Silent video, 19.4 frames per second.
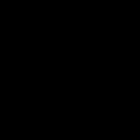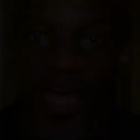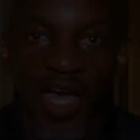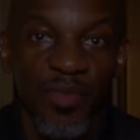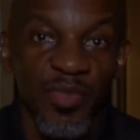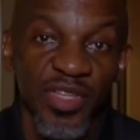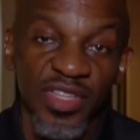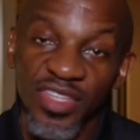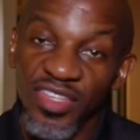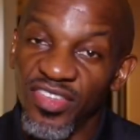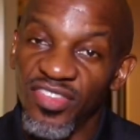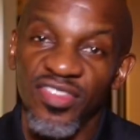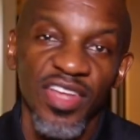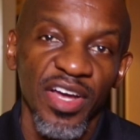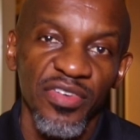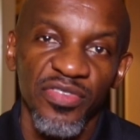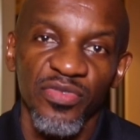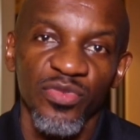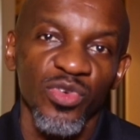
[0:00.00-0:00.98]
I mean, this
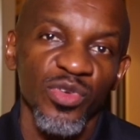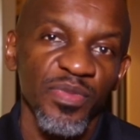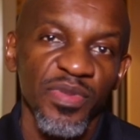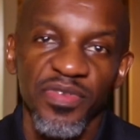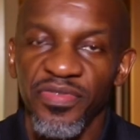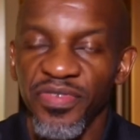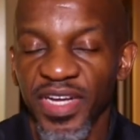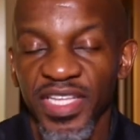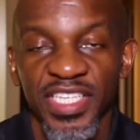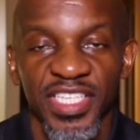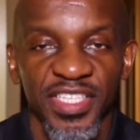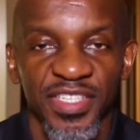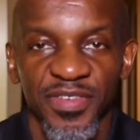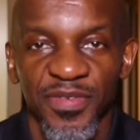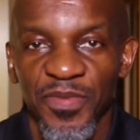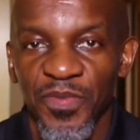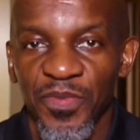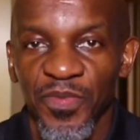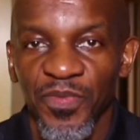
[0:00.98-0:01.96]
stuff would be funny
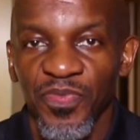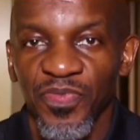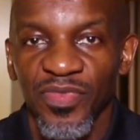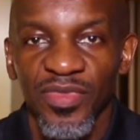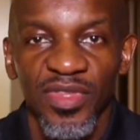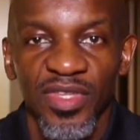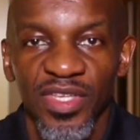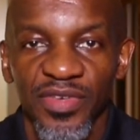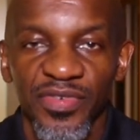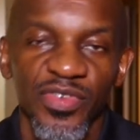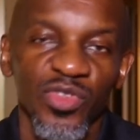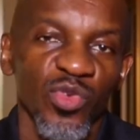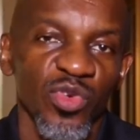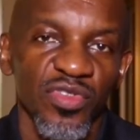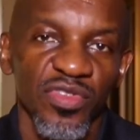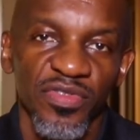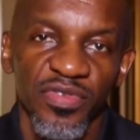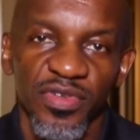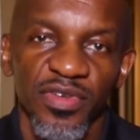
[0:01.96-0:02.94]
if it
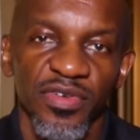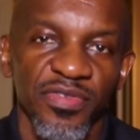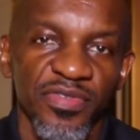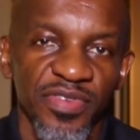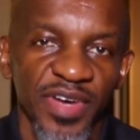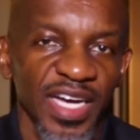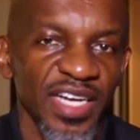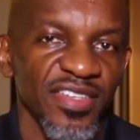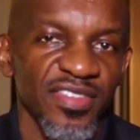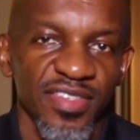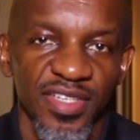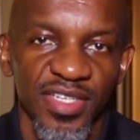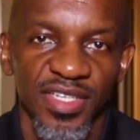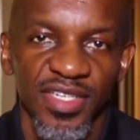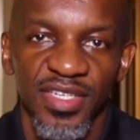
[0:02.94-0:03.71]
wasn't for the fact